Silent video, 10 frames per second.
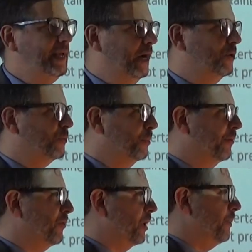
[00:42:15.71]
Here, the
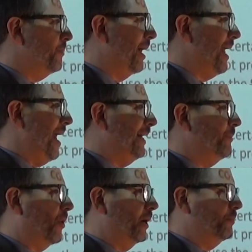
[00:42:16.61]
removal can be by any
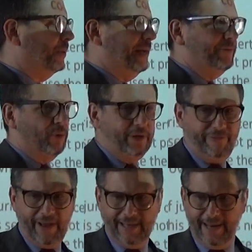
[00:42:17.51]
party, plaintiff or
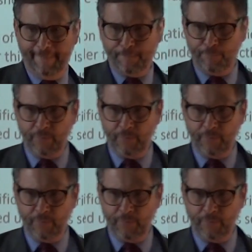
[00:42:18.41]
defendant.